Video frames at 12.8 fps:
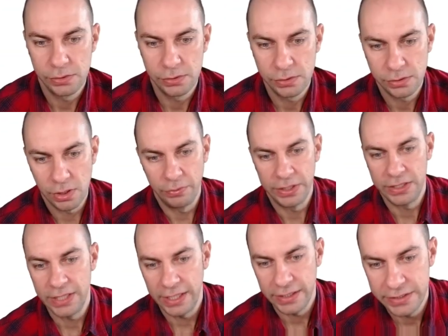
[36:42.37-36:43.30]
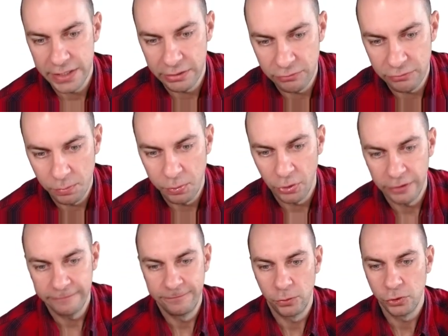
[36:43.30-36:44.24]
so we take
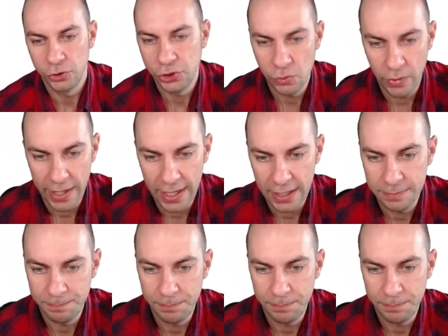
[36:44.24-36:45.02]
0.4 squared